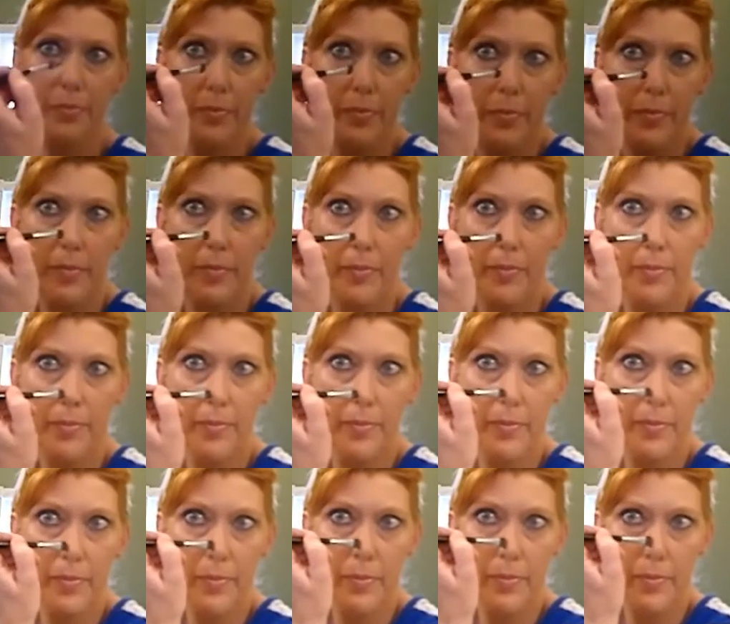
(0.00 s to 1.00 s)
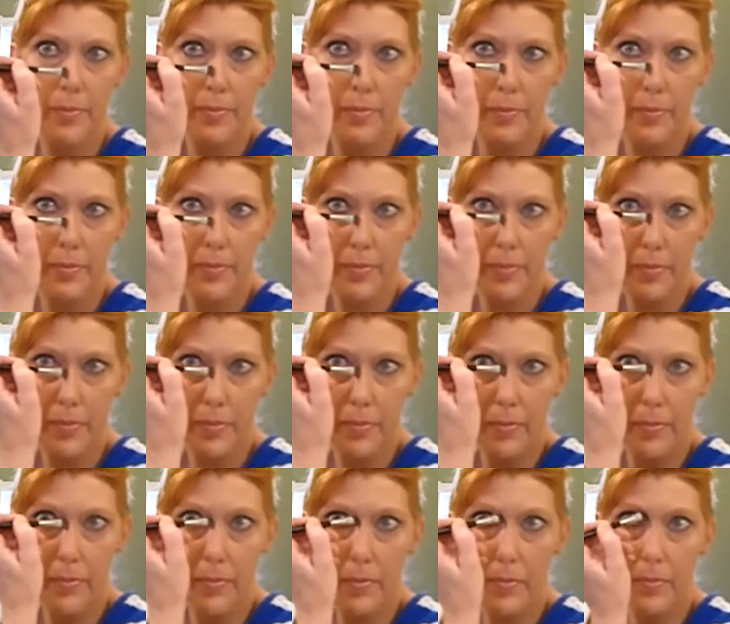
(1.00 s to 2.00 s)

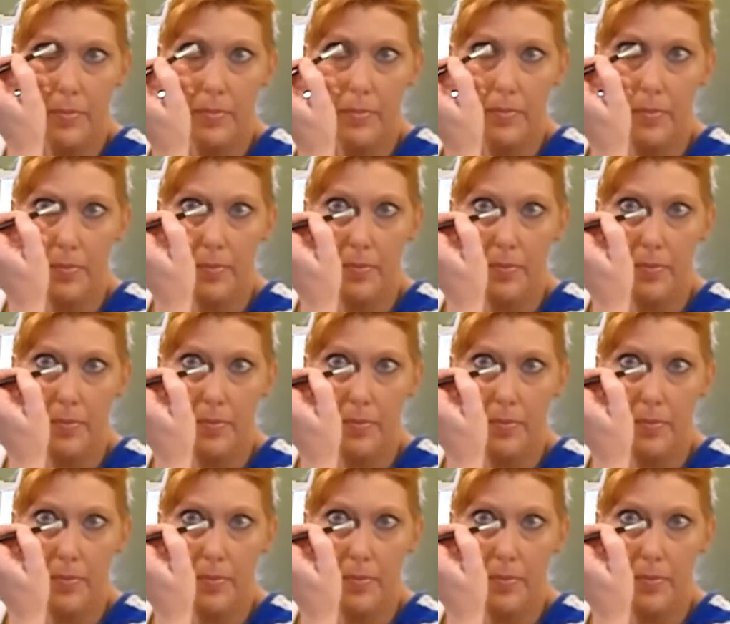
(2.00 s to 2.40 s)
Nobody speaks.